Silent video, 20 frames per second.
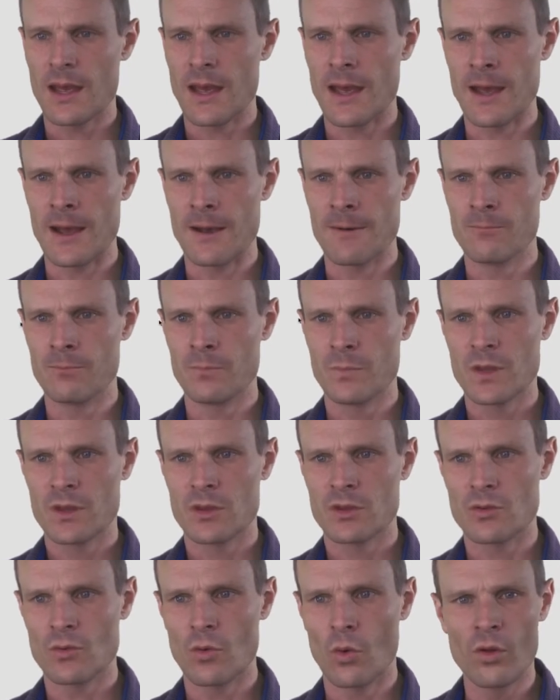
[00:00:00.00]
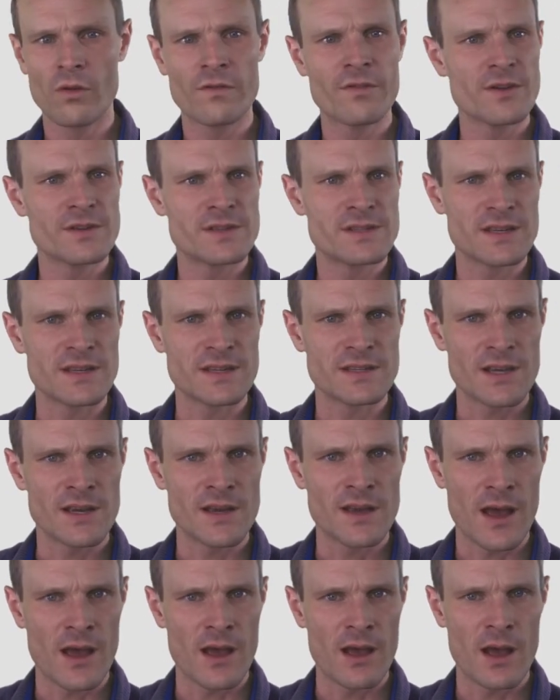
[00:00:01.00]
All of those things
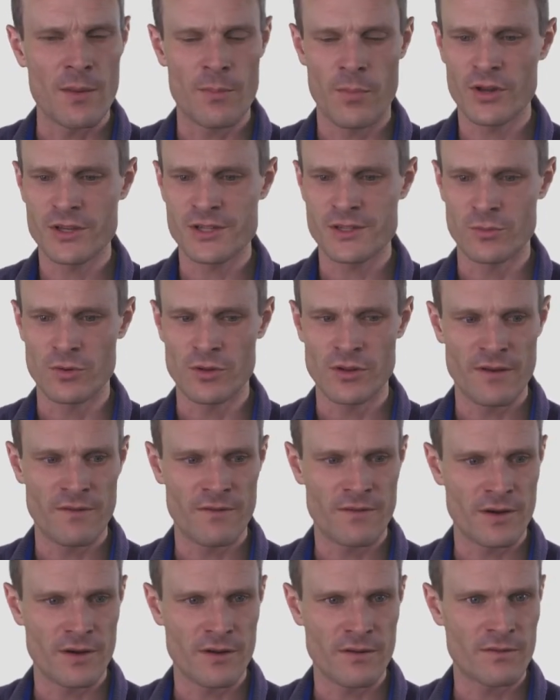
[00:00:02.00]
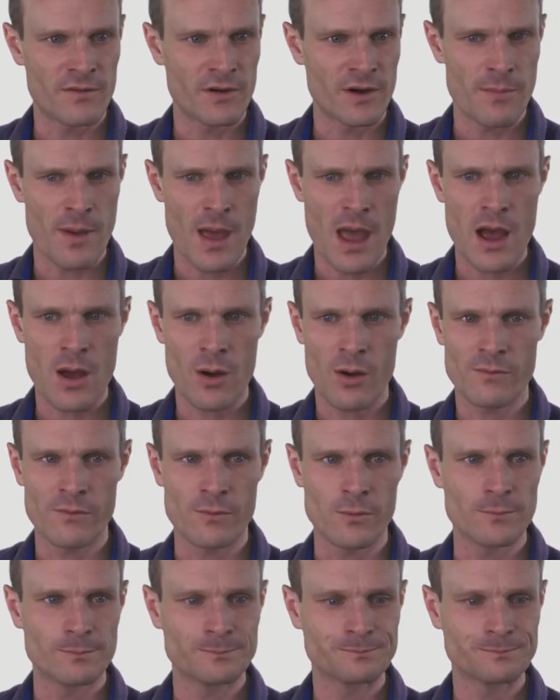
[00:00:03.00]
are possible and are very, very powerful.